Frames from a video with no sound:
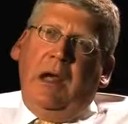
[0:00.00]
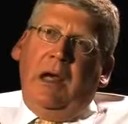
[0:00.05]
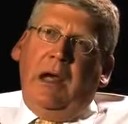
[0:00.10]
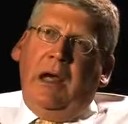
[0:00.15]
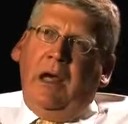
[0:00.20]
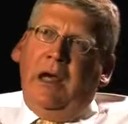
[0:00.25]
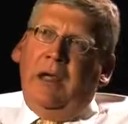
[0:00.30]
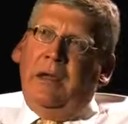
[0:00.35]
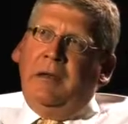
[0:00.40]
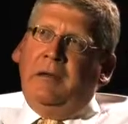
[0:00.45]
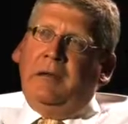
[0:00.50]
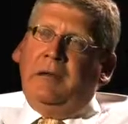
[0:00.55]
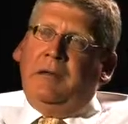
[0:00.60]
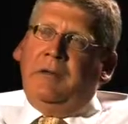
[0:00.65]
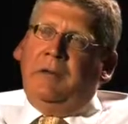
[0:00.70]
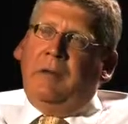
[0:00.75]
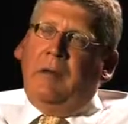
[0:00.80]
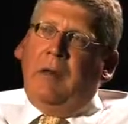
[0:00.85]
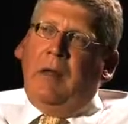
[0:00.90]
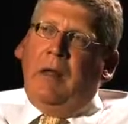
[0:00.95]

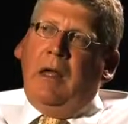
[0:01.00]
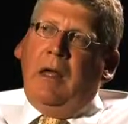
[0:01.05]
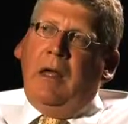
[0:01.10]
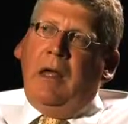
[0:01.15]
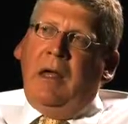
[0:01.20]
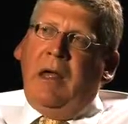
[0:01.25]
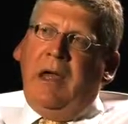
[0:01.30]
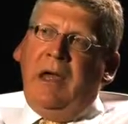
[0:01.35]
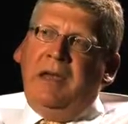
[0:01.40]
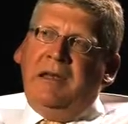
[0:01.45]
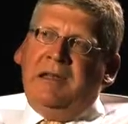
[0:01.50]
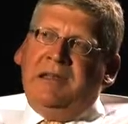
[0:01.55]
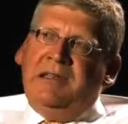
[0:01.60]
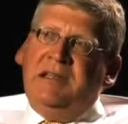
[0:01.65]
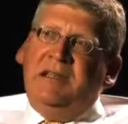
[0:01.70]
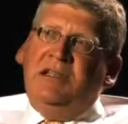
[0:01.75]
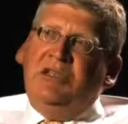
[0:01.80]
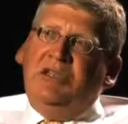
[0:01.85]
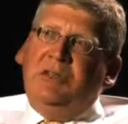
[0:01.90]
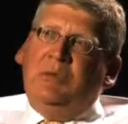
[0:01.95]
And in
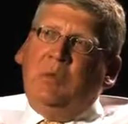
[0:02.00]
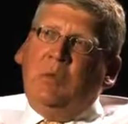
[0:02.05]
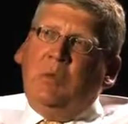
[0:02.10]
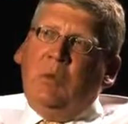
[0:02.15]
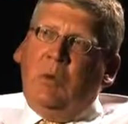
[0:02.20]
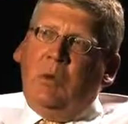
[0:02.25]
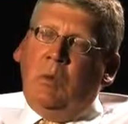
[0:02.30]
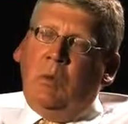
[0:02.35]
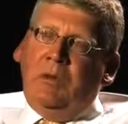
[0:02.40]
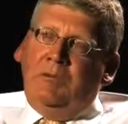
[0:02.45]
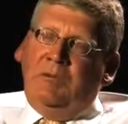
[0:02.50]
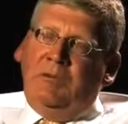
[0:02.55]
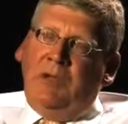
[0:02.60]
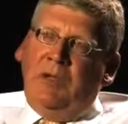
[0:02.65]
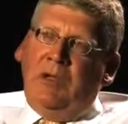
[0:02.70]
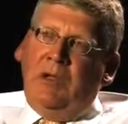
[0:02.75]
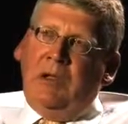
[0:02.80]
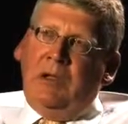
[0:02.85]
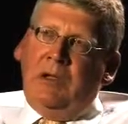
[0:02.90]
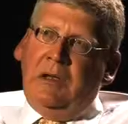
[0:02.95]
addition, what we've
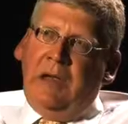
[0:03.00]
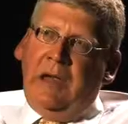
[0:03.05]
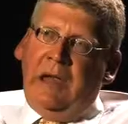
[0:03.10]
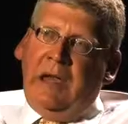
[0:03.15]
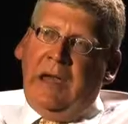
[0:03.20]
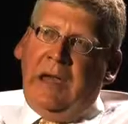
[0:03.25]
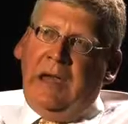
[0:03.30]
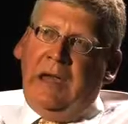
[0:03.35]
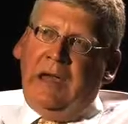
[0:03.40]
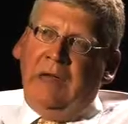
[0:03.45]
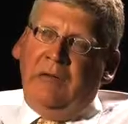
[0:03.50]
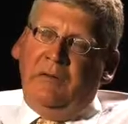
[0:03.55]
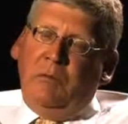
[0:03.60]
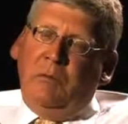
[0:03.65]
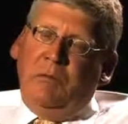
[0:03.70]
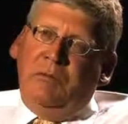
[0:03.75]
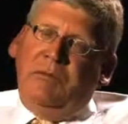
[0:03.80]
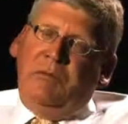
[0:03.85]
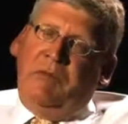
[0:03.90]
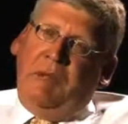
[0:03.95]
done is
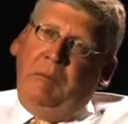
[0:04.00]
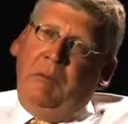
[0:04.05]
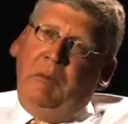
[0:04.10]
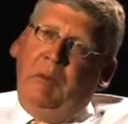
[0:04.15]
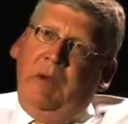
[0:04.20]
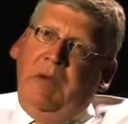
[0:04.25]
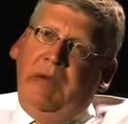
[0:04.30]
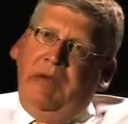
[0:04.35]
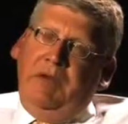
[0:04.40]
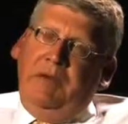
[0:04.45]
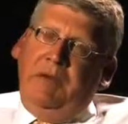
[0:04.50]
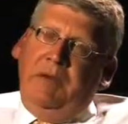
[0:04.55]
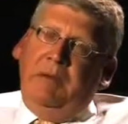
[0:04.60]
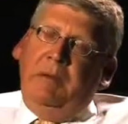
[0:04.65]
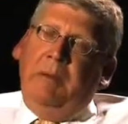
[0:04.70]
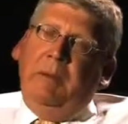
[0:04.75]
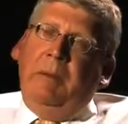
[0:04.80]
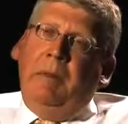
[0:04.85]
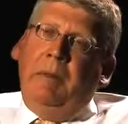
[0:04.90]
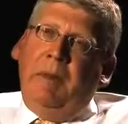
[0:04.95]
we've separated
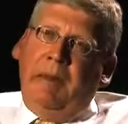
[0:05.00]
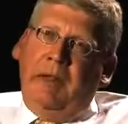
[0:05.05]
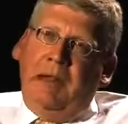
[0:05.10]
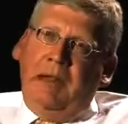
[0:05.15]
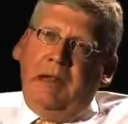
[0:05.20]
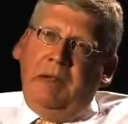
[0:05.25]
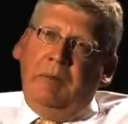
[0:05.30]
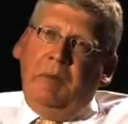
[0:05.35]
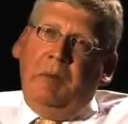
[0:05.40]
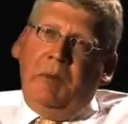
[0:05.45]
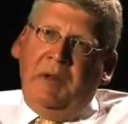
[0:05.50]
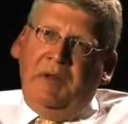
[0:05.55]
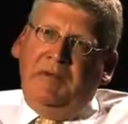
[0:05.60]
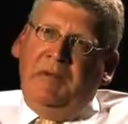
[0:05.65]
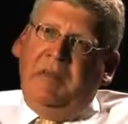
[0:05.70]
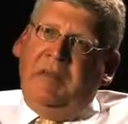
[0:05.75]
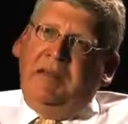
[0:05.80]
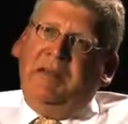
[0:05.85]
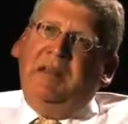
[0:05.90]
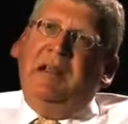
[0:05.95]
the B
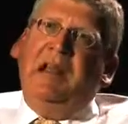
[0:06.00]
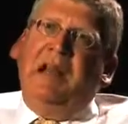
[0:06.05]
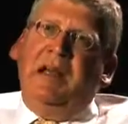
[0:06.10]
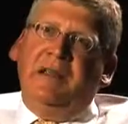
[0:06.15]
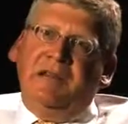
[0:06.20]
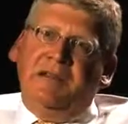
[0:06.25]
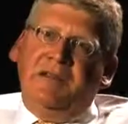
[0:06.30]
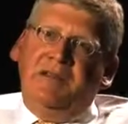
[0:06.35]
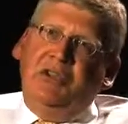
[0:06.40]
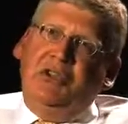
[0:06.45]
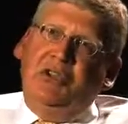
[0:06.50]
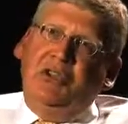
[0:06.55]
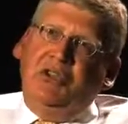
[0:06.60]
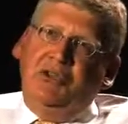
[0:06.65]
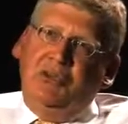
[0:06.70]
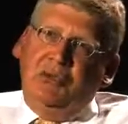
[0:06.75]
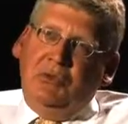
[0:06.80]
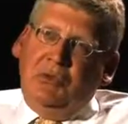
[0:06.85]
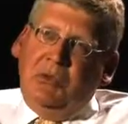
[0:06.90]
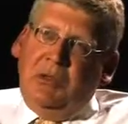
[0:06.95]
C S class
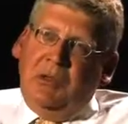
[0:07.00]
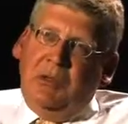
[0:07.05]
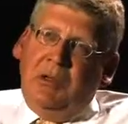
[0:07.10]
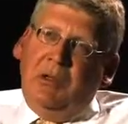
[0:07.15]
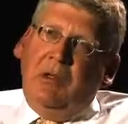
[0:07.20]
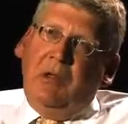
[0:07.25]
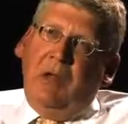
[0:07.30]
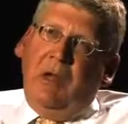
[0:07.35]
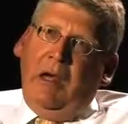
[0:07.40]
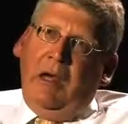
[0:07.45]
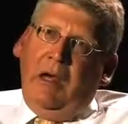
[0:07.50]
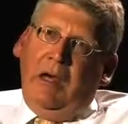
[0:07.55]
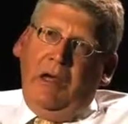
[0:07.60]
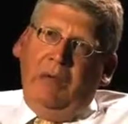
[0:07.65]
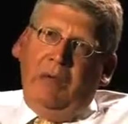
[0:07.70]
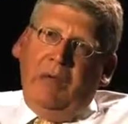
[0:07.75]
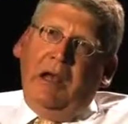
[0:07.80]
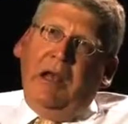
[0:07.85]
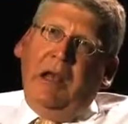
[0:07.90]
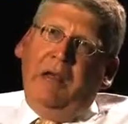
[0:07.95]
two,
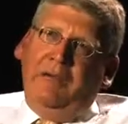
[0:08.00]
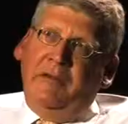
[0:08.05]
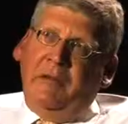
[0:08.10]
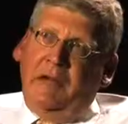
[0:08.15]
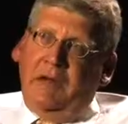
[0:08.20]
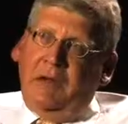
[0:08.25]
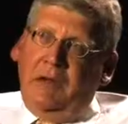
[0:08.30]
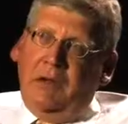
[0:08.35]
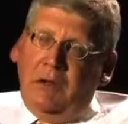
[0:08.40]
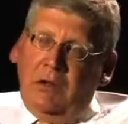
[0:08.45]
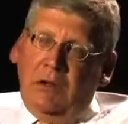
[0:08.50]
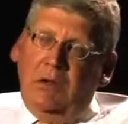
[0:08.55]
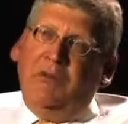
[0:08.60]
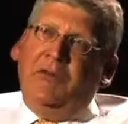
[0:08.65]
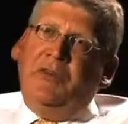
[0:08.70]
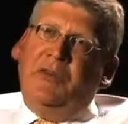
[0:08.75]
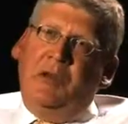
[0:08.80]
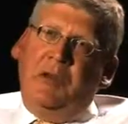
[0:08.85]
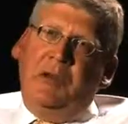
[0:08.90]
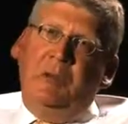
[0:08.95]
Uh, the classical low
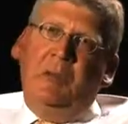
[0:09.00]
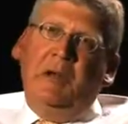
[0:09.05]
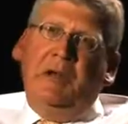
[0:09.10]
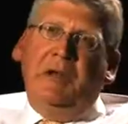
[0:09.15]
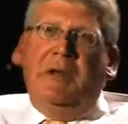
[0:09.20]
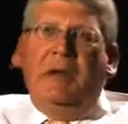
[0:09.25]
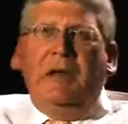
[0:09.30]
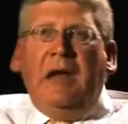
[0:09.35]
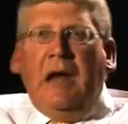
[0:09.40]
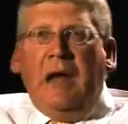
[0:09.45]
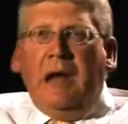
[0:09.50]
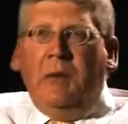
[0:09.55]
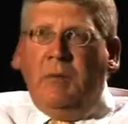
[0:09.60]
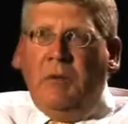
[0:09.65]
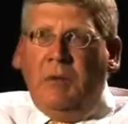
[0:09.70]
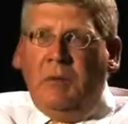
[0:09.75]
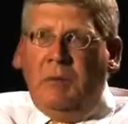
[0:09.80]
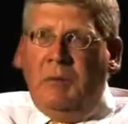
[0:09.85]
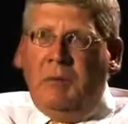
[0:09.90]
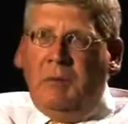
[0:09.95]
solubility, high
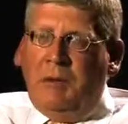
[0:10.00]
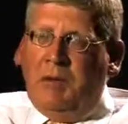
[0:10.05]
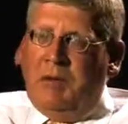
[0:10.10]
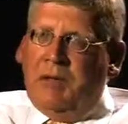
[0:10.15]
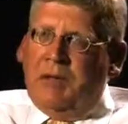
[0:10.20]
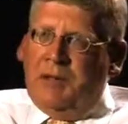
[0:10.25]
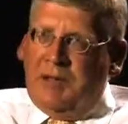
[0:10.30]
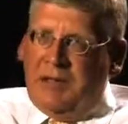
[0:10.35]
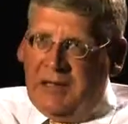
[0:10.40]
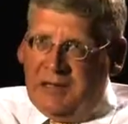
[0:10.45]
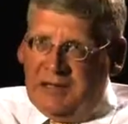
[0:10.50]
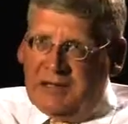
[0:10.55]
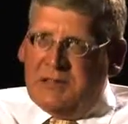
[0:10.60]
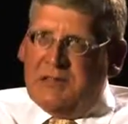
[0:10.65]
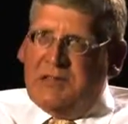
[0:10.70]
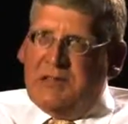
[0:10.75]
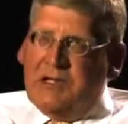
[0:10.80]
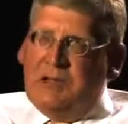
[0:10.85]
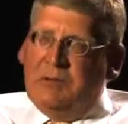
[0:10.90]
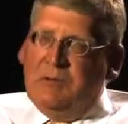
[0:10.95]
permeability, into
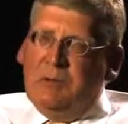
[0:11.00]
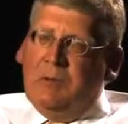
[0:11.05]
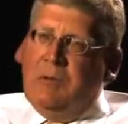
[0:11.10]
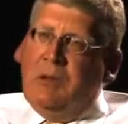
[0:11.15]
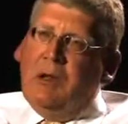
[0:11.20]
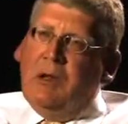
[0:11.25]
two.